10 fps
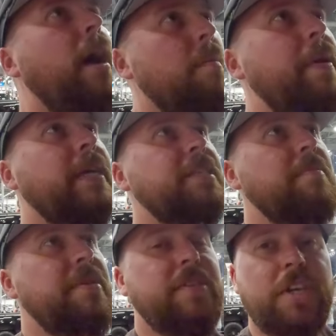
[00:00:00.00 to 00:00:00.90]
and pick
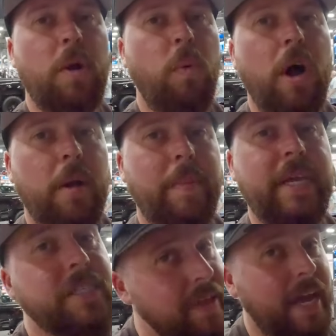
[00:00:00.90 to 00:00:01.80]
something that's going to work
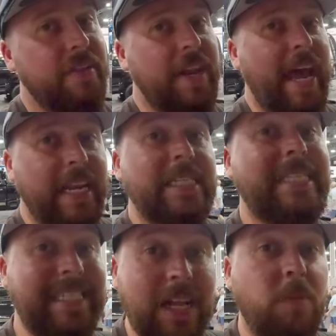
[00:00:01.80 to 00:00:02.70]
because at the end of the day it is
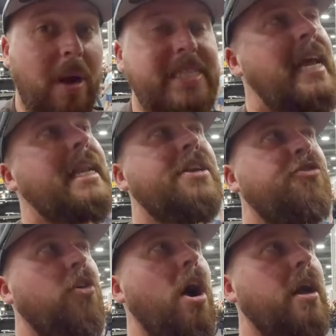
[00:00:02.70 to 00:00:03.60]
still my daily
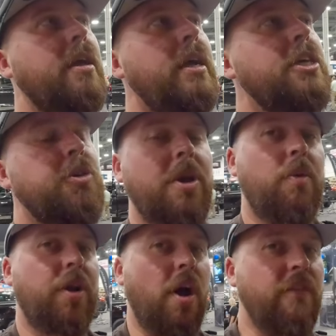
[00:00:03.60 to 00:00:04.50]
truck so I don't
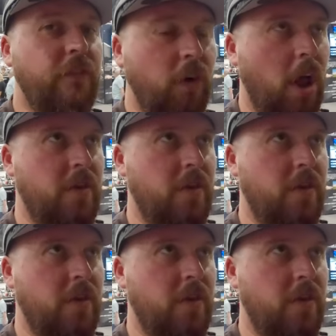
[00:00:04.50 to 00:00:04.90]
want to go full